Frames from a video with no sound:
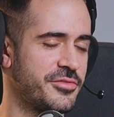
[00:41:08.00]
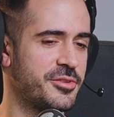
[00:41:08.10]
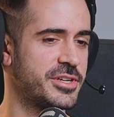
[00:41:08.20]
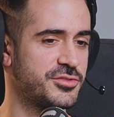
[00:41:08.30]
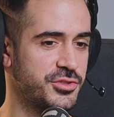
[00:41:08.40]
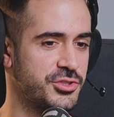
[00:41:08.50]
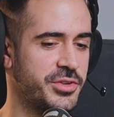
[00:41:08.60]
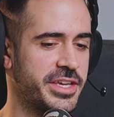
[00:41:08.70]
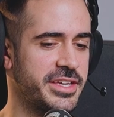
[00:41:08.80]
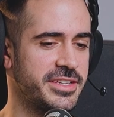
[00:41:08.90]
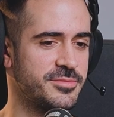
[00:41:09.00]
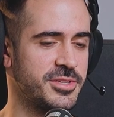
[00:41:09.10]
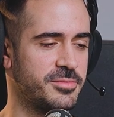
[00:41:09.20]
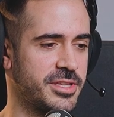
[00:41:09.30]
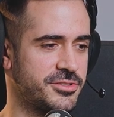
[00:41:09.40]
you very much for tuning in. It's been
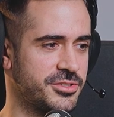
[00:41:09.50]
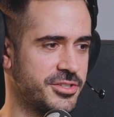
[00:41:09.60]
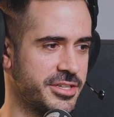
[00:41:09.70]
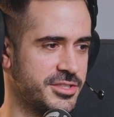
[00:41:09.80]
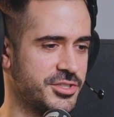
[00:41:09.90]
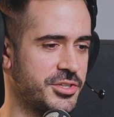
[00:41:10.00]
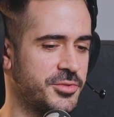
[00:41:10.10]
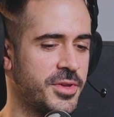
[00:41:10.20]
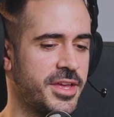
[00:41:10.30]
a pleasure talking to you.